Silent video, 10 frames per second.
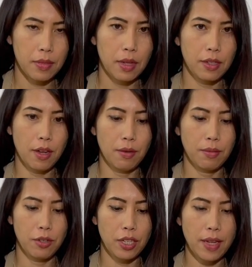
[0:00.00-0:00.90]
So
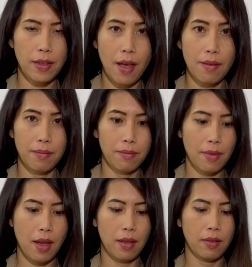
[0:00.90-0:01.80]
just like that,
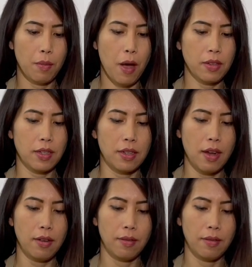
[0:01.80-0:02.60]
and the box is done.